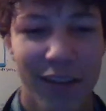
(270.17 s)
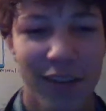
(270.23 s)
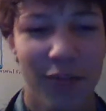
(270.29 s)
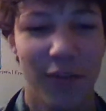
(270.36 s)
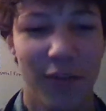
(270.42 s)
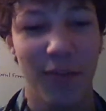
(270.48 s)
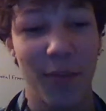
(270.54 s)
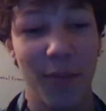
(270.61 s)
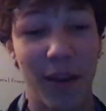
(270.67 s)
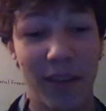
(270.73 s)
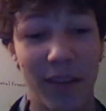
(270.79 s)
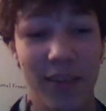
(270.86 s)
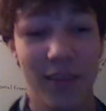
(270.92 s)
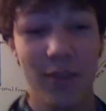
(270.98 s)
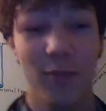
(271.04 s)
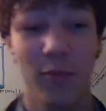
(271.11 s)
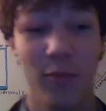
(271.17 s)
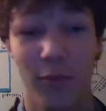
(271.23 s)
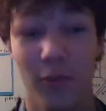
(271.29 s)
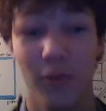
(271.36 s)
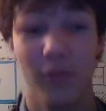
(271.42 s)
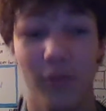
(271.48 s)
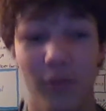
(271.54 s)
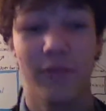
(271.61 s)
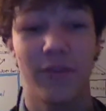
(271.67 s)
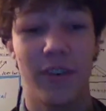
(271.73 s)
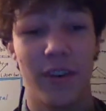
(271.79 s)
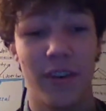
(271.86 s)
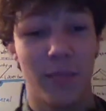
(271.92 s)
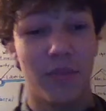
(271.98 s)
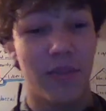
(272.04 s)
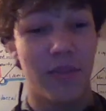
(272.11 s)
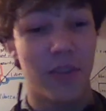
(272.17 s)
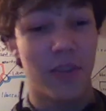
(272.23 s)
to respect the equal freedoms of